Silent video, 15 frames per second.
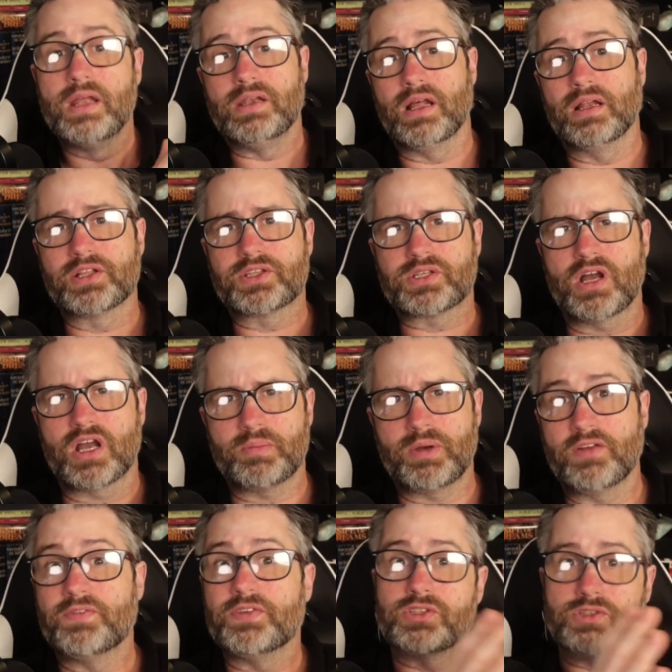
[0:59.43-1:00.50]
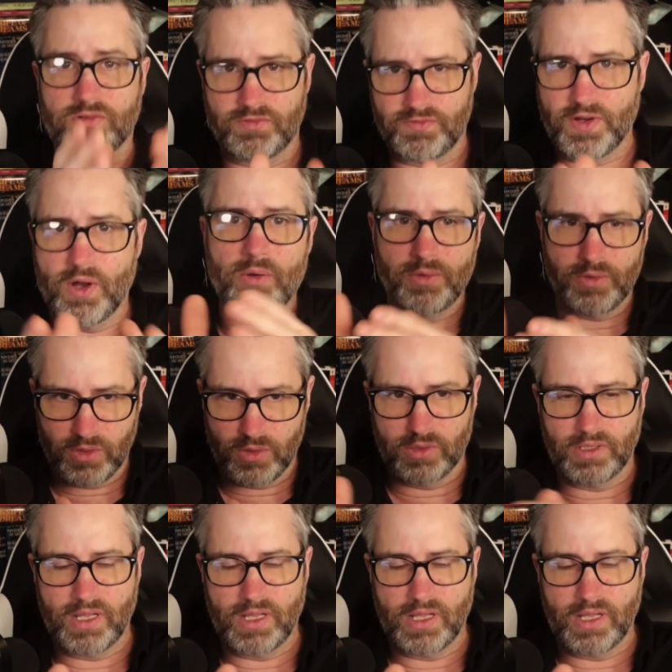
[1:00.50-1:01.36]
Now let's talk about if it's your phone or your